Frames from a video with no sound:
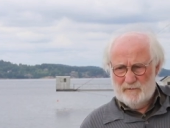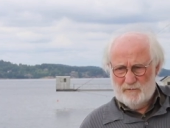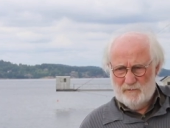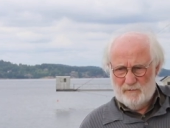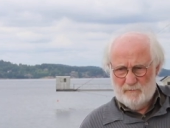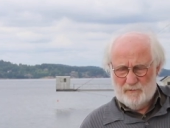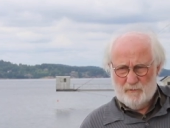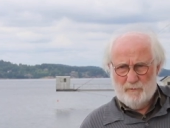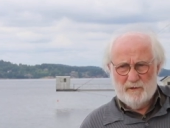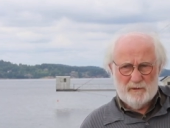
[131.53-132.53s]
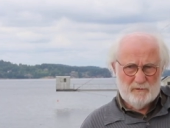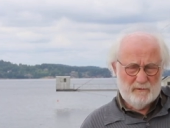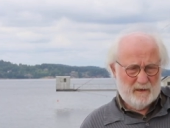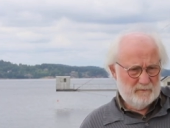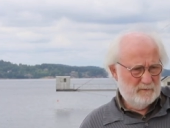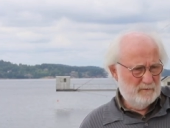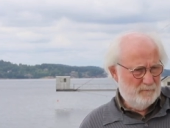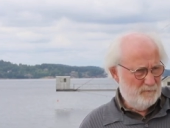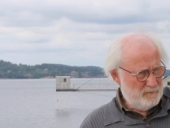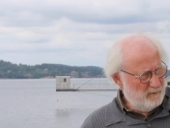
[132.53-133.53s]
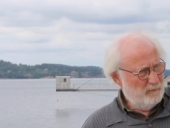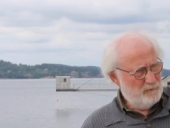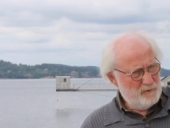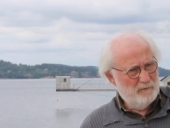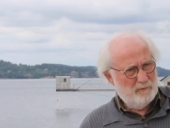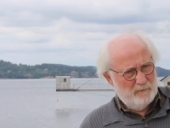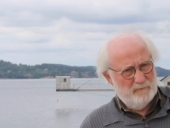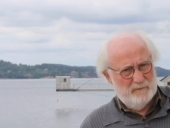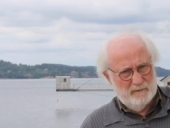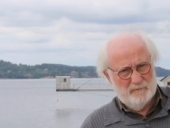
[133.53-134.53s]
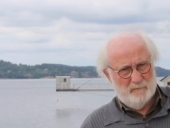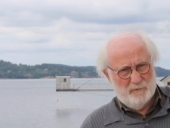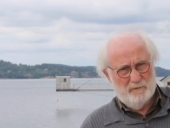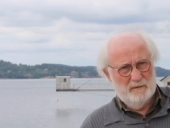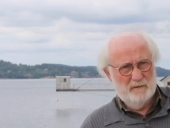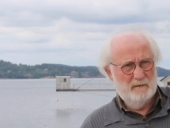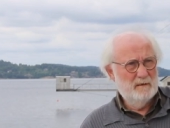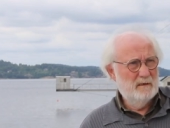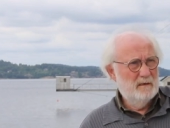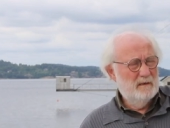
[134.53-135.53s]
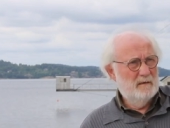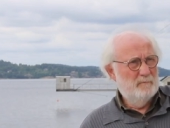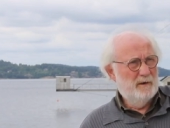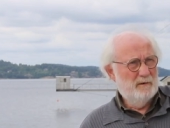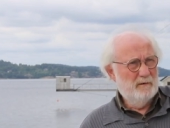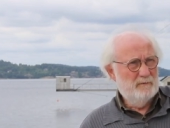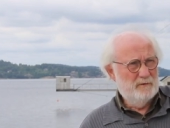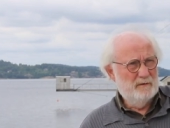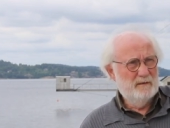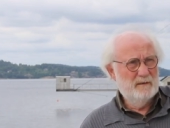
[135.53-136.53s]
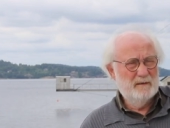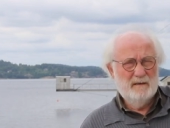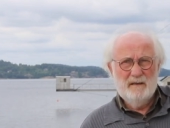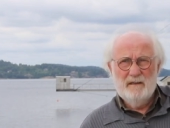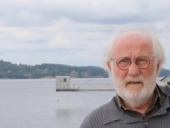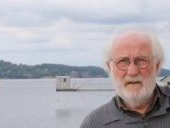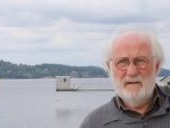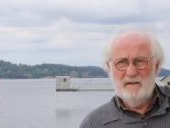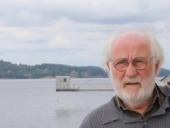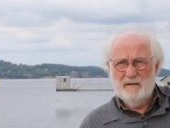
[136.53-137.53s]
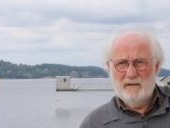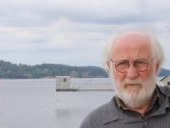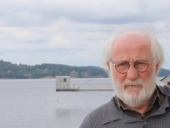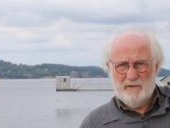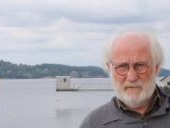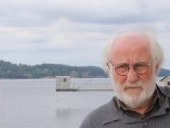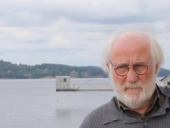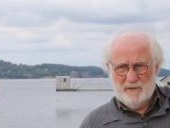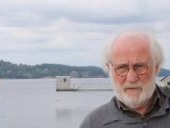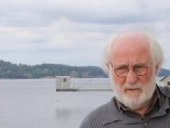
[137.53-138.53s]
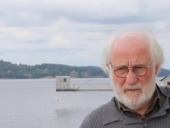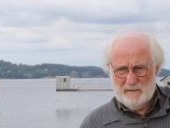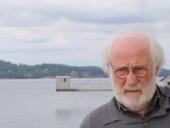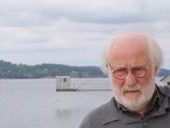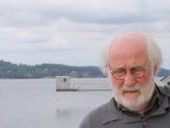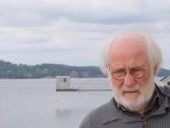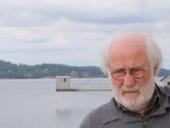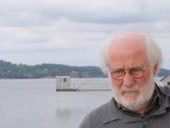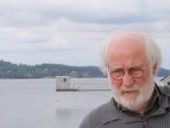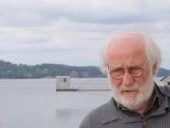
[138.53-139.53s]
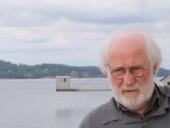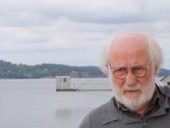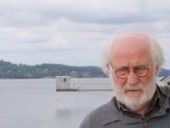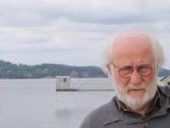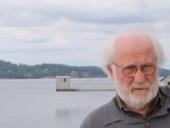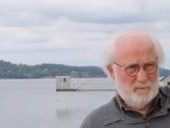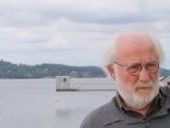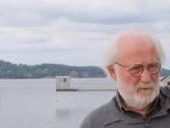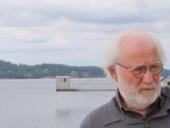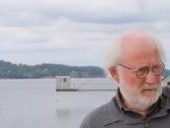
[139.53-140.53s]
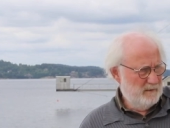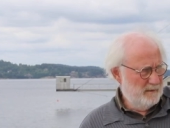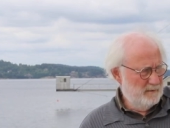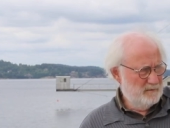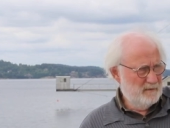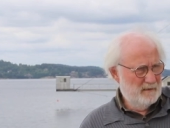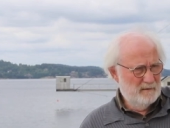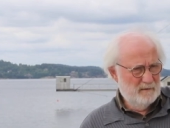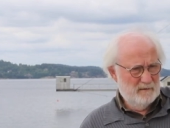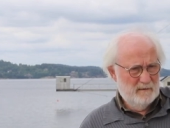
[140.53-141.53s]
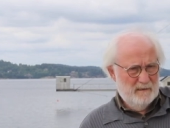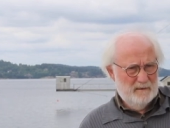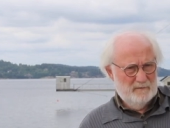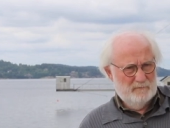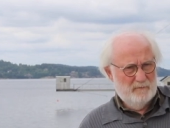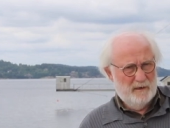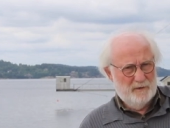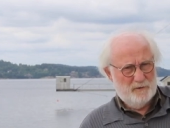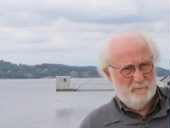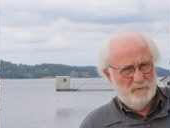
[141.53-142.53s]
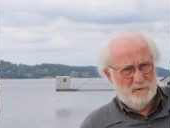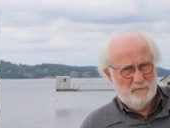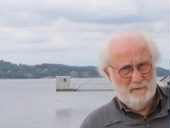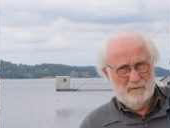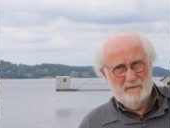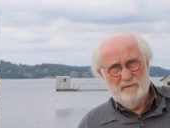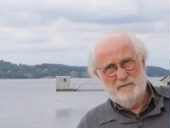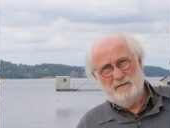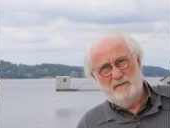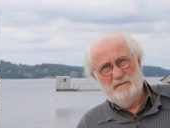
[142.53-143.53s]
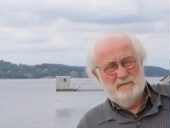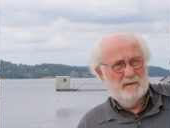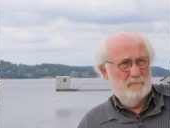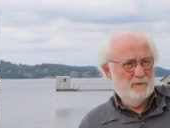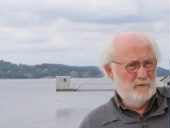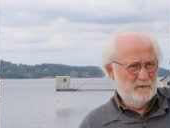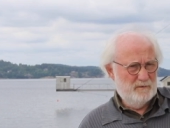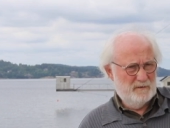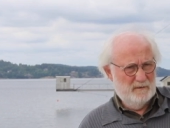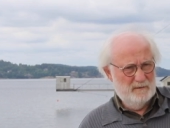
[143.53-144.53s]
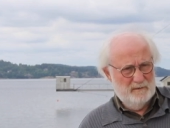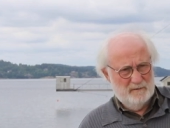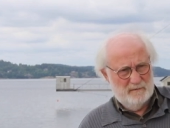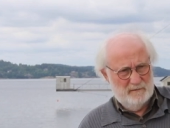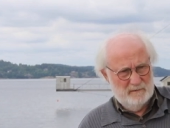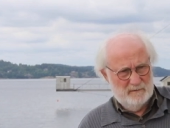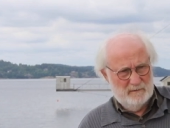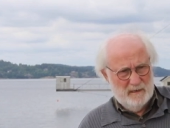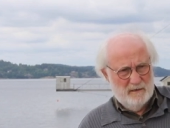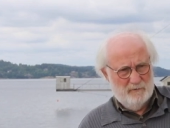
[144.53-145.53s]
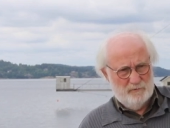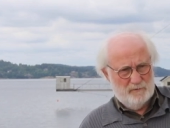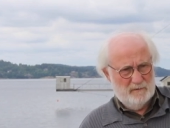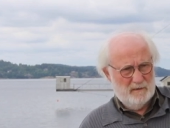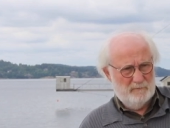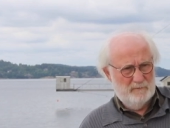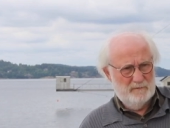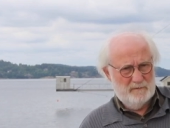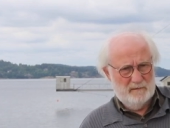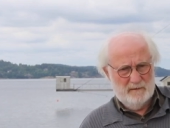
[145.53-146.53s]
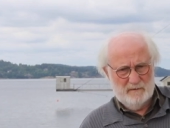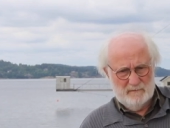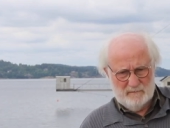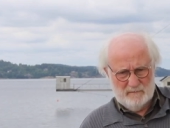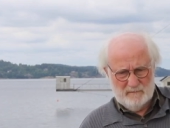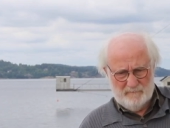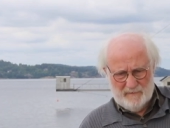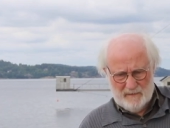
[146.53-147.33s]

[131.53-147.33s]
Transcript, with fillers: to, to bring together the physical oceanography and the marine biology. of course, a major major interest was in understanding the relation between, uh, say, temperature, salinity, uh, ocean currents, and, uh,